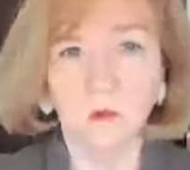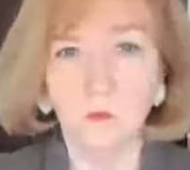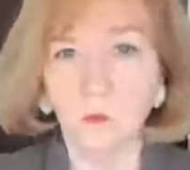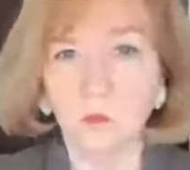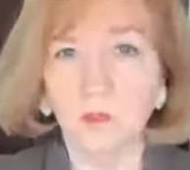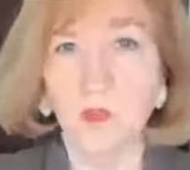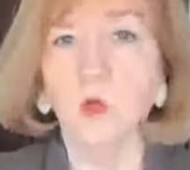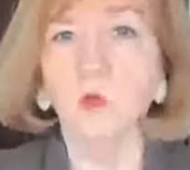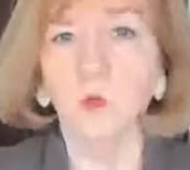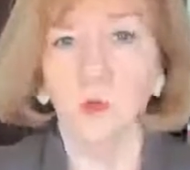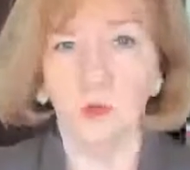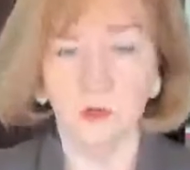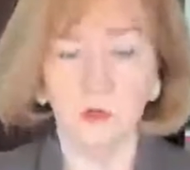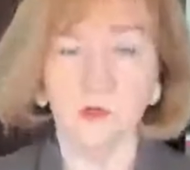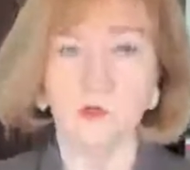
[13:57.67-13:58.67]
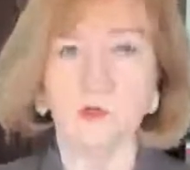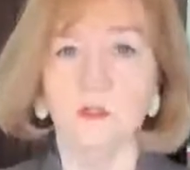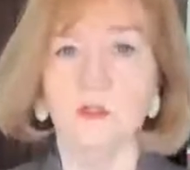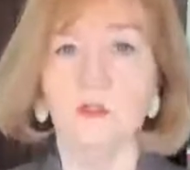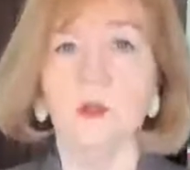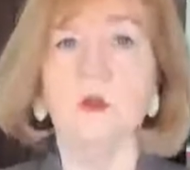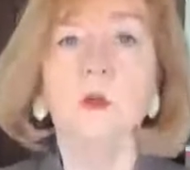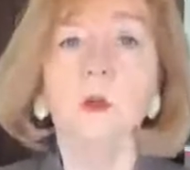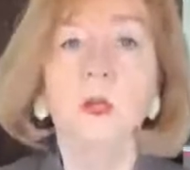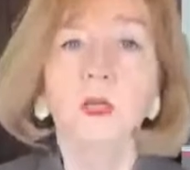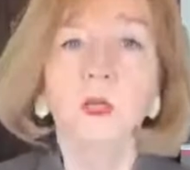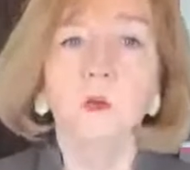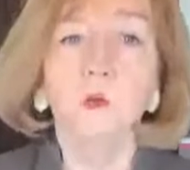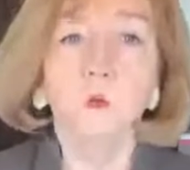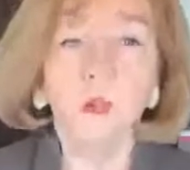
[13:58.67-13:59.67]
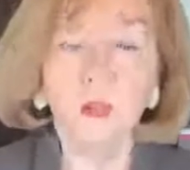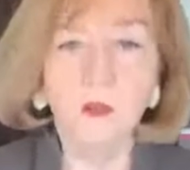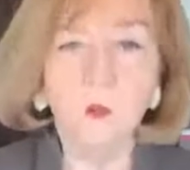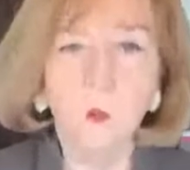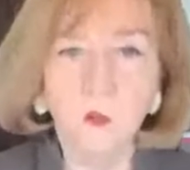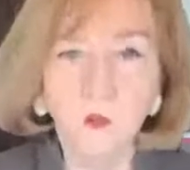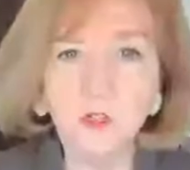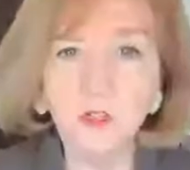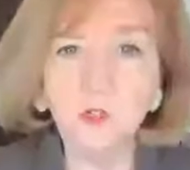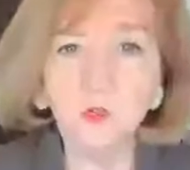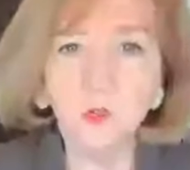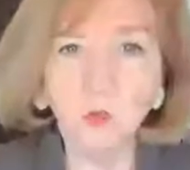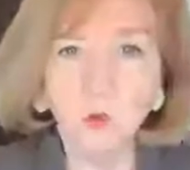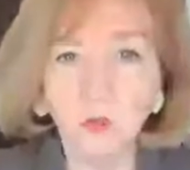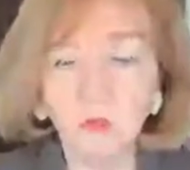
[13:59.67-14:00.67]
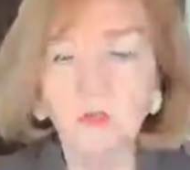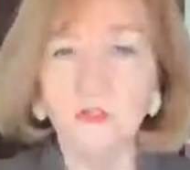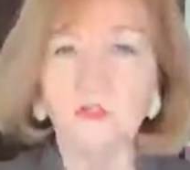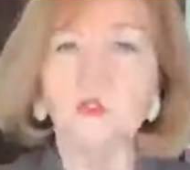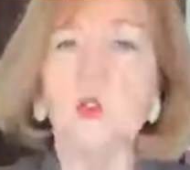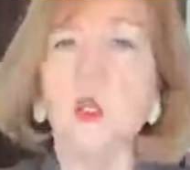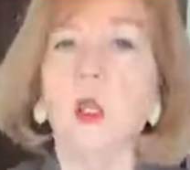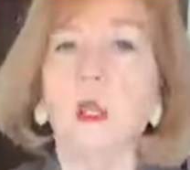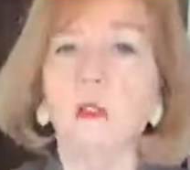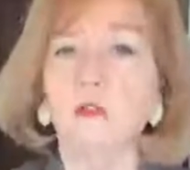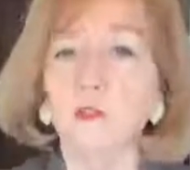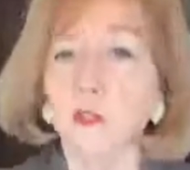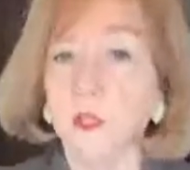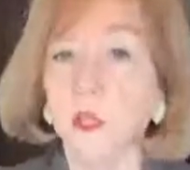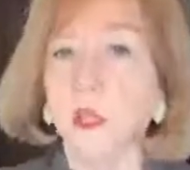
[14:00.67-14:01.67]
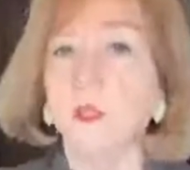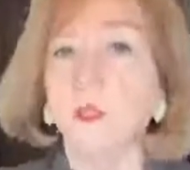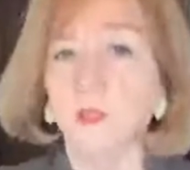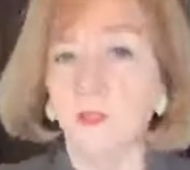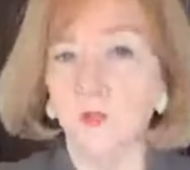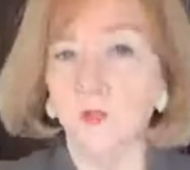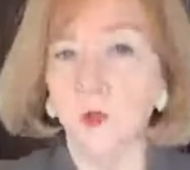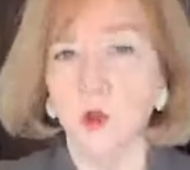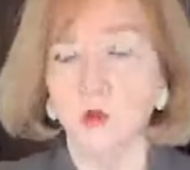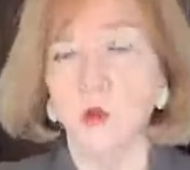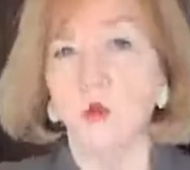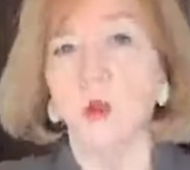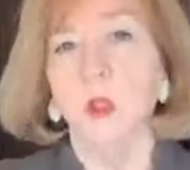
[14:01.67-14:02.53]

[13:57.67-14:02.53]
with health conditions. So we're just really trying to get through